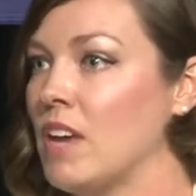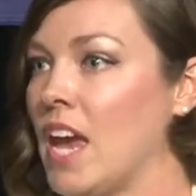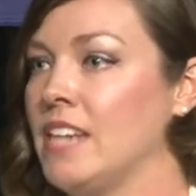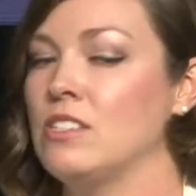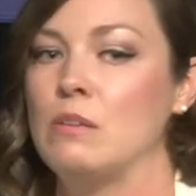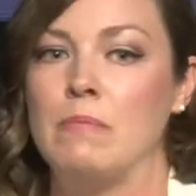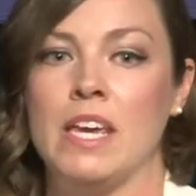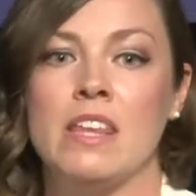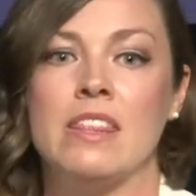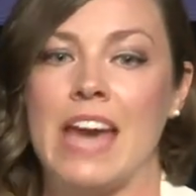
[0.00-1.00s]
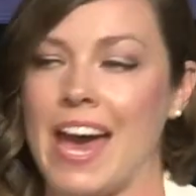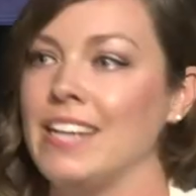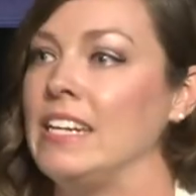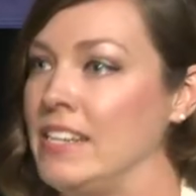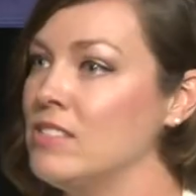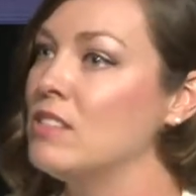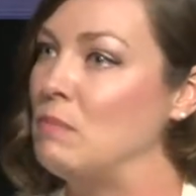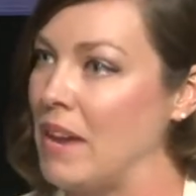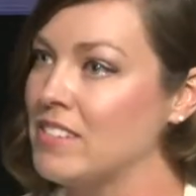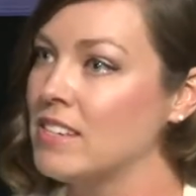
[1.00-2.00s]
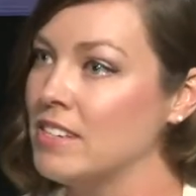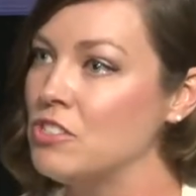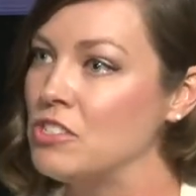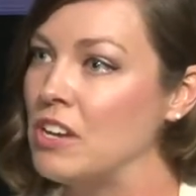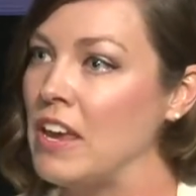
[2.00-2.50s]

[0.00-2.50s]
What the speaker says: And to me, that is the message.